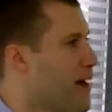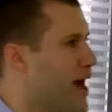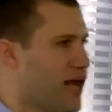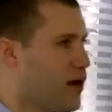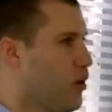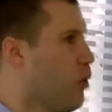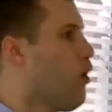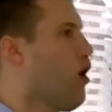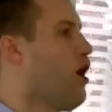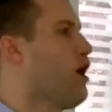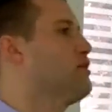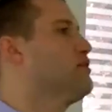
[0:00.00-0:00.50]

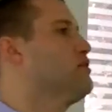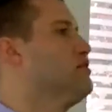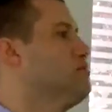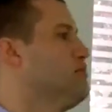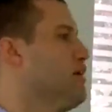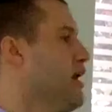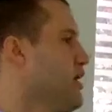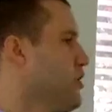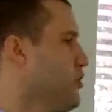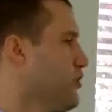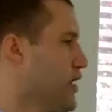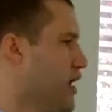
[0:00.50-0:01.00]
matter what.
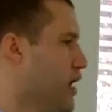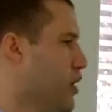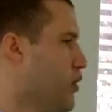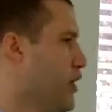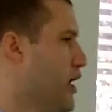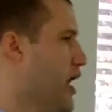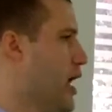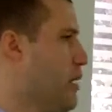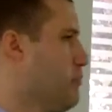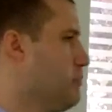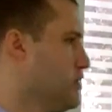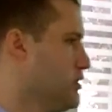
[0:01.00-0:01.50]
I don't care
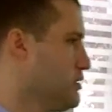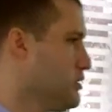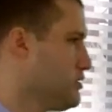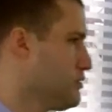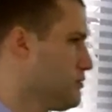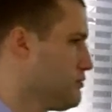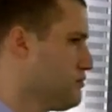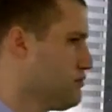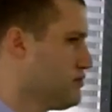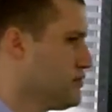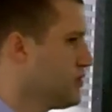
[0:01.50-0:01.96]
what happens.